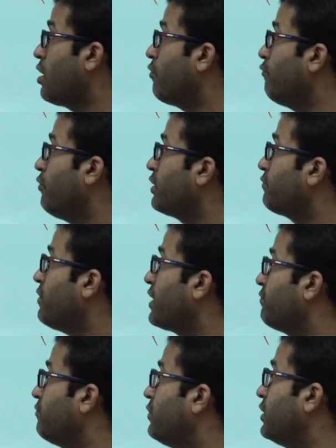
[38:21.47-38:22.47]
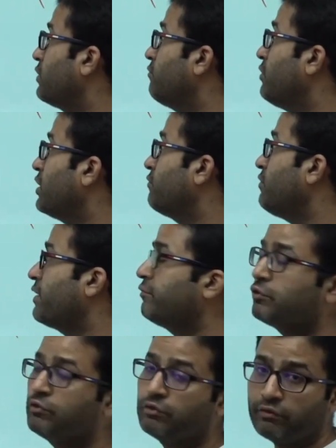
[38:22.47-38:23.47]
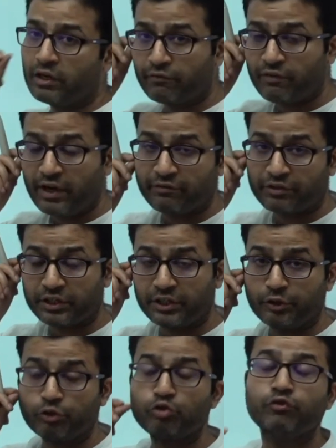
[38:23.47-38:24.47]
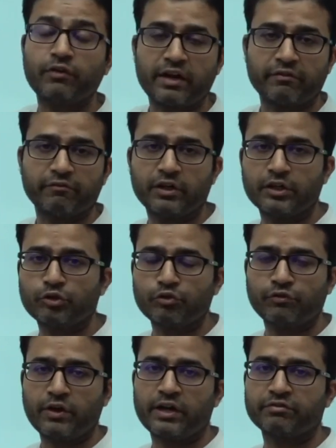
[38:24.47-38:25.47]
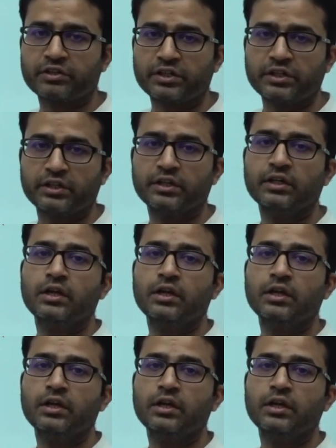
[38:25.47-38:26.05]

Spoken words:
151, 152, 153, 251, 253,